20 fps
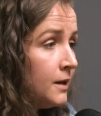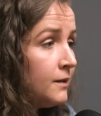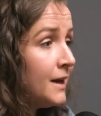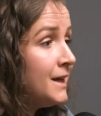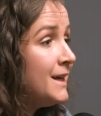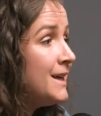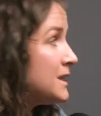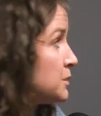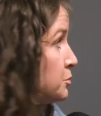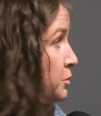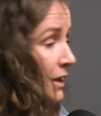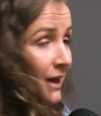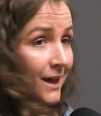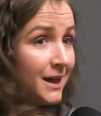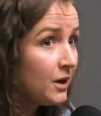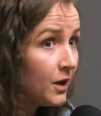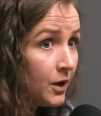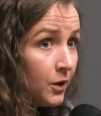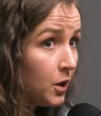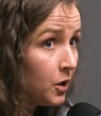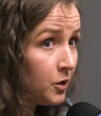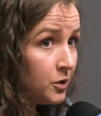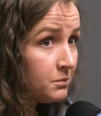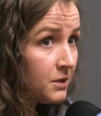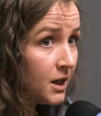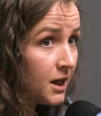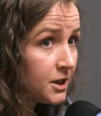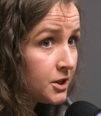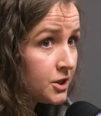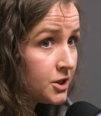they didn't get to play
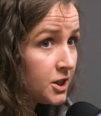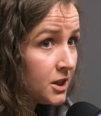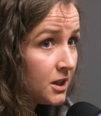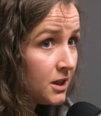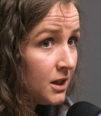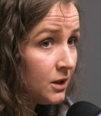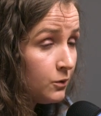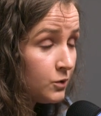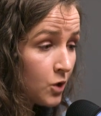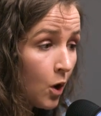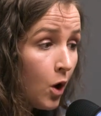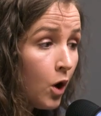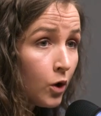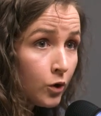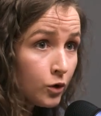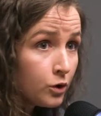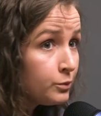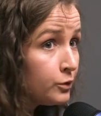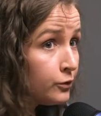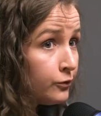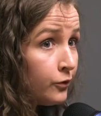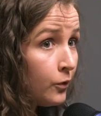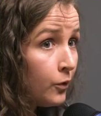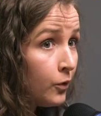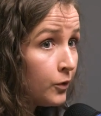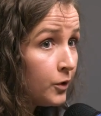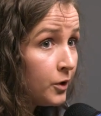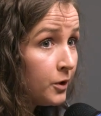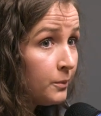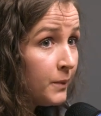home last year. It was horrible
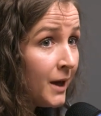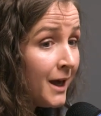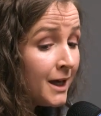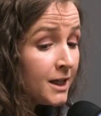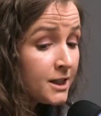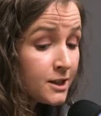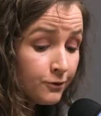for them.